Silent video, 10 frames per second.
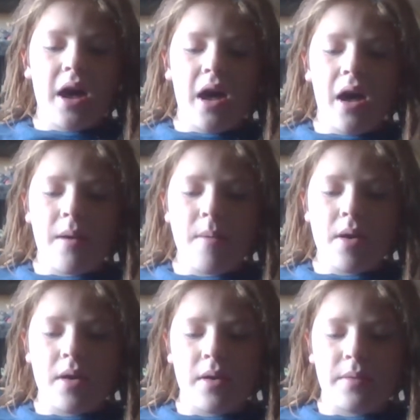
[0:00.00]

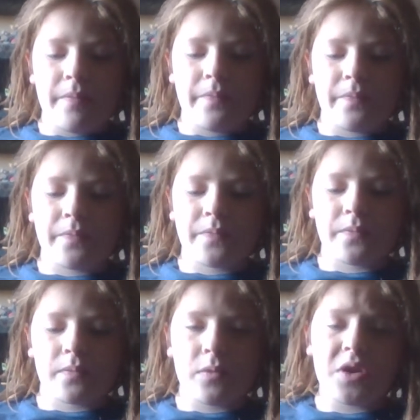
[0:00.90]
know.
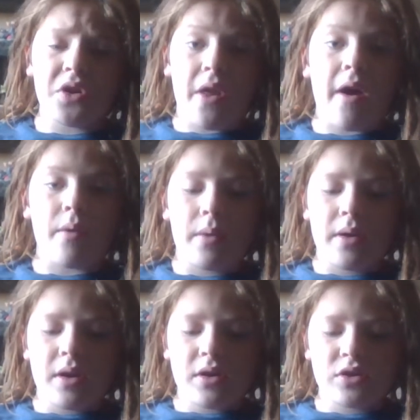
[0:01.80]
You'll know.
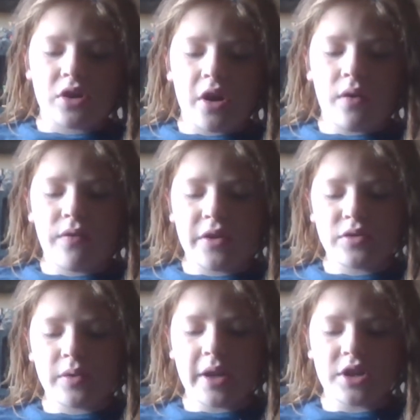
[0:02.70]
So
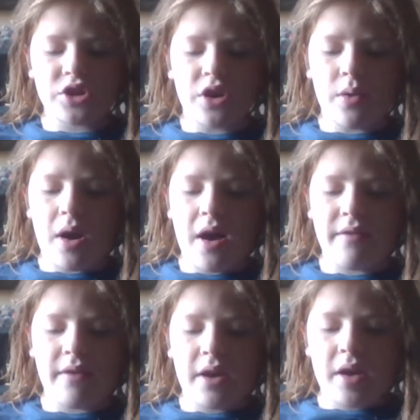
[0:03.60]
first we're gonna show
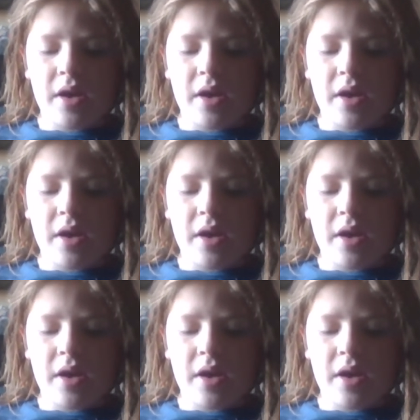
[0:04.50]
off